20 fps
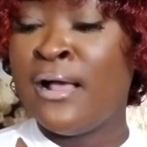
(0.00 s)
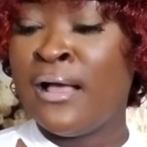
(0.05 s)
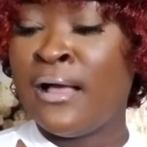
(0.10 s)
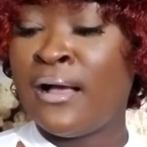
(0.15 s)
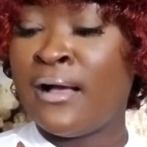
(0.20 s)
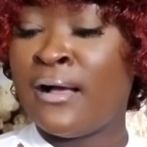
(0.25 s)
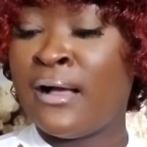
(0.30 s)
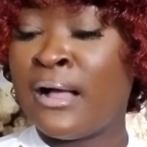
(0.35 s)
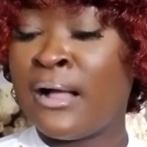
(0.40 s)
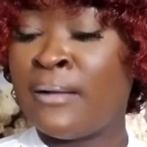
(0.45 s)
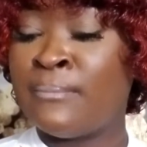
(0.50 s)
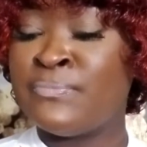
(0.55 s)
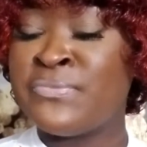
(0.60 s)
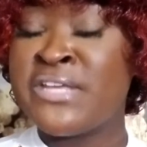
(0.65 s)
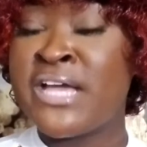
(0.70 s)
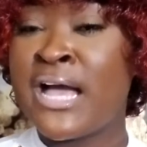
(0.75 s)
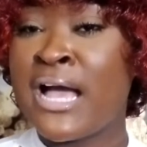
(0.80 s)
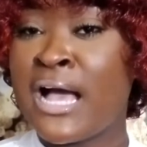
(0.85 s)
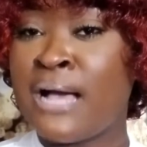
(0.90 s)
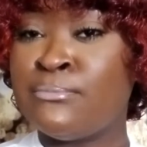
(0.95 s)
I'm
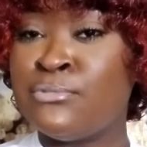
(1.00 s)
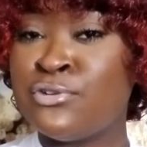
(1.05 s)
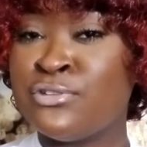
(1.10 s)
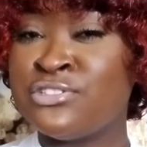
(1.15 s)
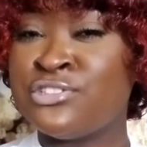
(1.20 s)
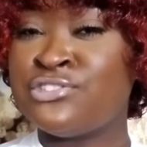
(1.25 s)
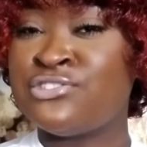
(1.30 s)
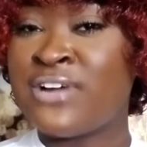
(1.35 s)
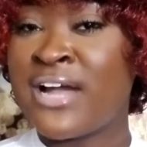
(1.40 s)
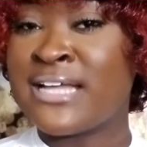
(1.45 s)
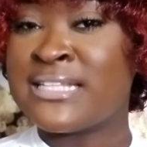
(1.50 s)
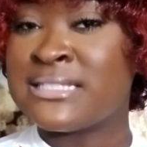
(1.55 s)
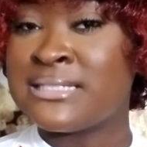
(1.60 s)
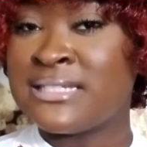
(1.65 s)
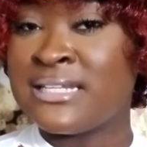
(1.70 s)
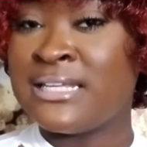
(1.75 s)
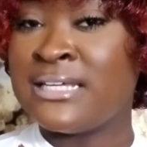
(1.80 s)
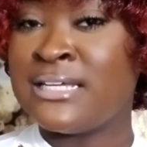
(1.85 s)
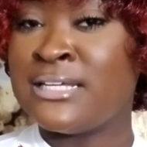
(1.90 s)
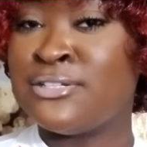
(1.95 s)
going to try and
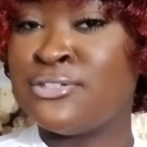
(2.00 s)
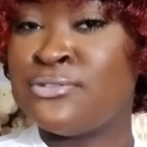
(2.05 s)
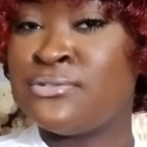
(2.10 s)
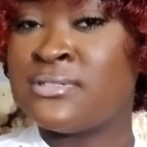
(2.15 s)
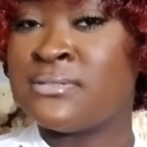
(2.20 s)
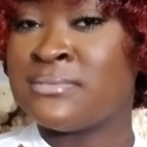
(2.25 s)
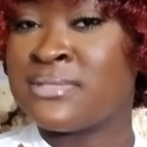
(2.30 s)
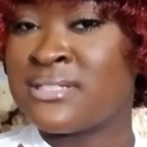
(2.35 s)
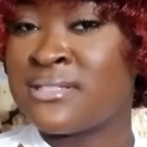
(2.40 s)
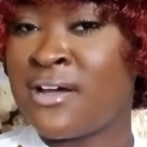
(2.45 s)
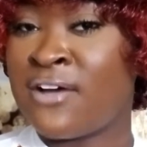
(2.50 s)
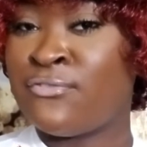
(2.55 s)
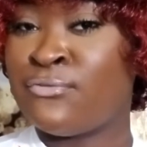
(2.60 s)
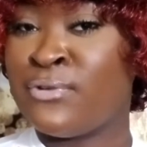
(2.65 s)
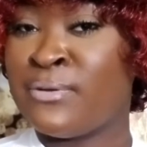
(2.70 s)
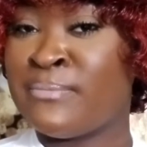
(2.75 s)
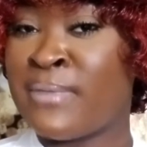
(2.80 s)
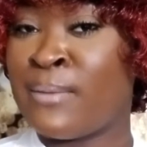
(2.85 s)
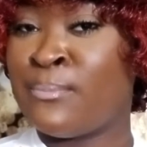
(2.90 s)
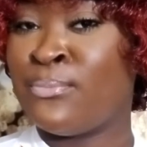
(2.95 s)
sneak and do some stuff with
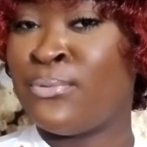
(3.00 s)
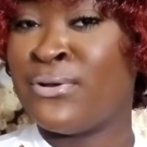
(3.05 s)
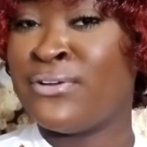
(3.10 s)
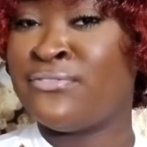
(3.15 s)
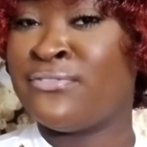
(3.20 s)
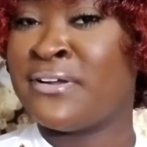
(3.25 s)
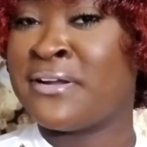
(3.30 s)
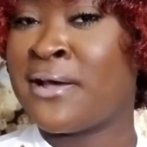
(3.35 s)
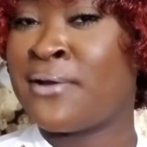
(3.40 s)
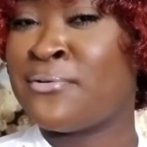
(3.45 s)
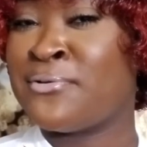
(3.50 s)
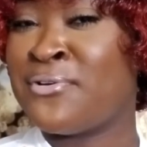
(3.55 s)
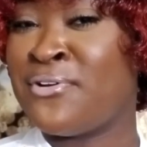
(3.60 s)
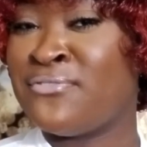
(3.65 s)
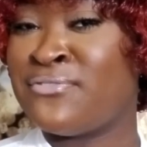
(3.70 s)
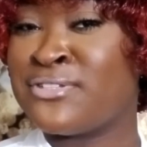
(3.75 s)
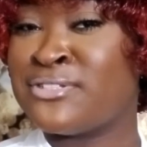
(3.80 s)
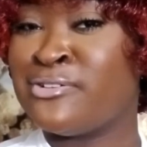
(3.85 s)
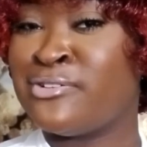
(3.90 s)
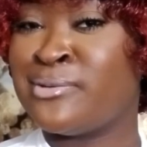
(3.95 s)
my boyfriend. I don't know if
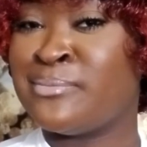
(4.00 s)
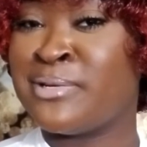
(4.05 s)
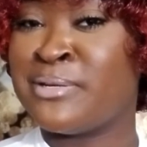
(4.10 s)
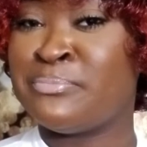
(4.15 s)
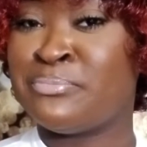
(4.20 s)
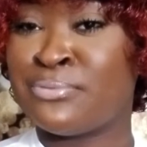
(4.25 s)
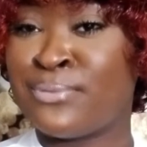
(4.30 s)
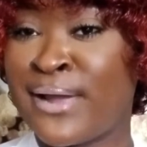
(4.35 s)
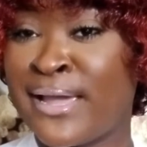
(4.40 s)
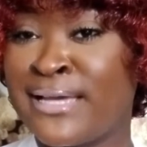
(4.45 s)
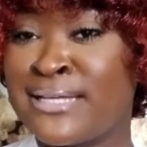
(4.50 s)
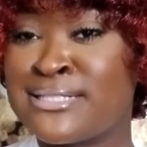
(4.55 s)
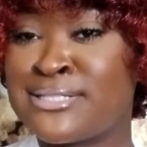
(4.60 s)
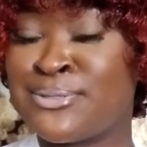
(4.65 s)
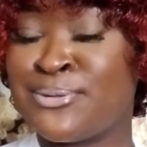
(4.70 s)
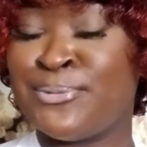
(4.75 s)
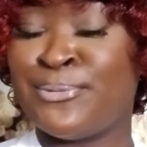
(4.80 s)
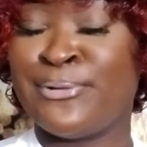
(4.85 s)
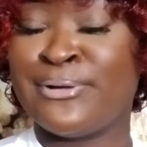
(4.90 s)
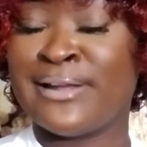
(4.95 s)
it's going to be pranks
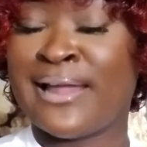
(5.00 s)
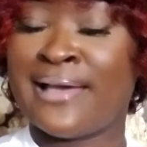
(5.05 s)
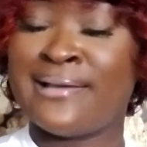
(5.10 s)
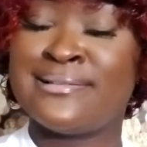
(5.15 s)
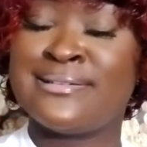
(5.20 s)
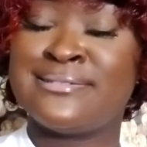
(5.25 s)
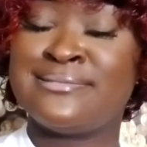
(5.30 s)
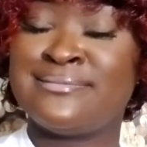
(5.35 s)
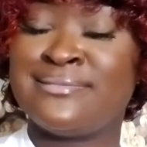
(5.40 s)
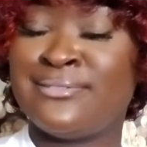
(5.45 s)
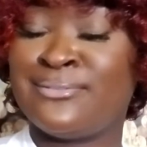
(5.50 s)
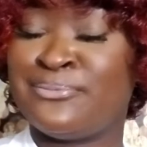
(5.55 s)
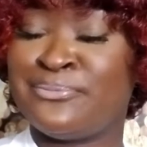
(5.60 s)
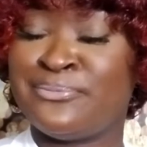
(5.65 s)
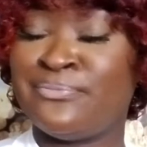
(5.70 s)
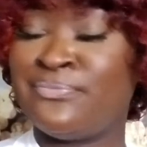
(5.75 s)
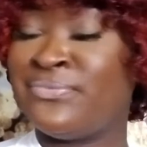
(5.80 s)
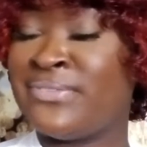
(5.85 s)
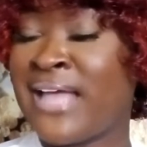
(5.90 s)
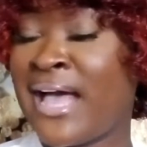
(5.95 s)
or like,
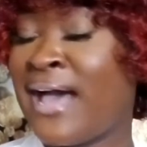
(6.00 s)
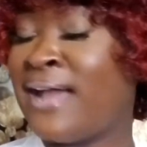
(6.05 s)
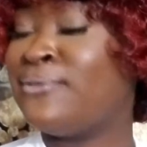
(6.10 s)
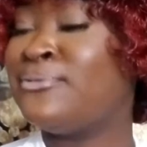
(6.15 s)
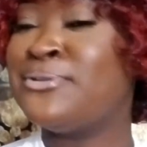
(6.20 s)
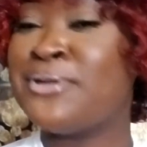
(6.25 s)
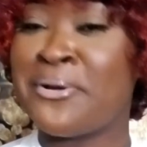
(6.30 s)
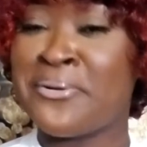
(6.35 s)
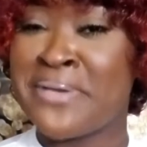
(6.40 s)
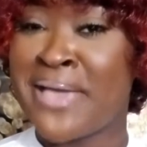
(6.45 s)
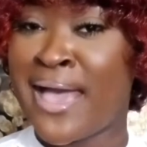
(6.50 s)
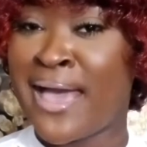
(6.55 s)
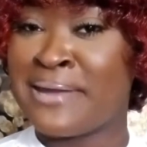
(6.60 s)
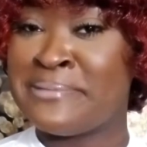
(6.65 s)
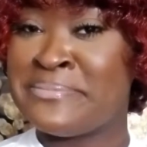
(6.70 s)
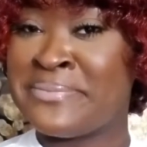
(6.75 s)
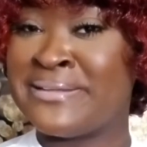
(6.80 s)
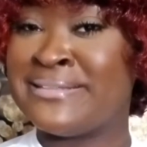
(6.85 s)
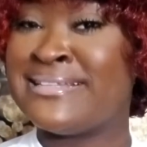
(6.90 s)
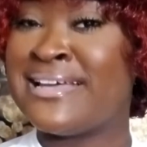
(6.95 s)
I don't know yet,
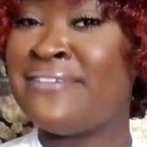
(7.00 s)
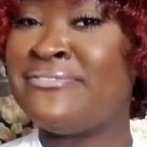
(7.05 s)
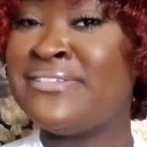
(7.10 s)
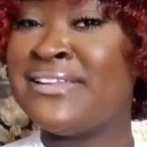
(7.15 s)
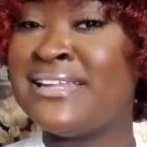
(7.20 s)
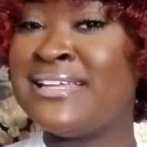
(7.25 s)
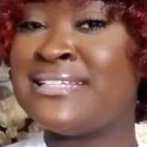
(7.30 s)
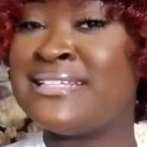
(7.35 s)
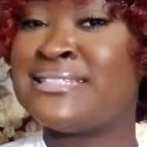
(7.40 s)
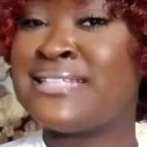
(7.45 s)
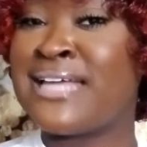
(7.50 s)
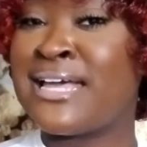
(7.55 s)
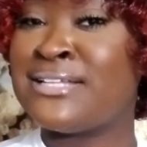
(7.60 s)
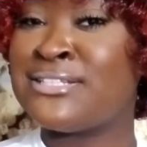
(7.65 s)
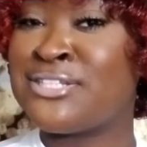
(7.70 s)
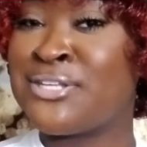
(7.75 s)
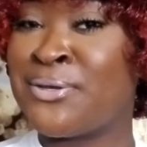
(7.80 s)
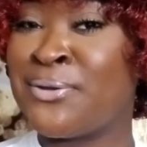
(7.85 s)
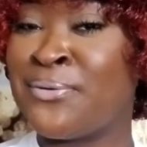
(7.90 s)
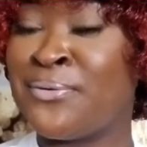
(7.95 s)
but definitely stay
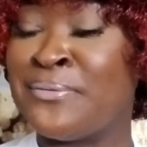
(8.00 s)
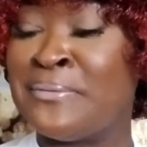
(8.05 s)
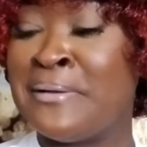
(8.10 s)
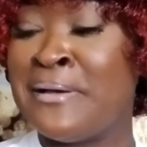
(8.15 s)
tuned.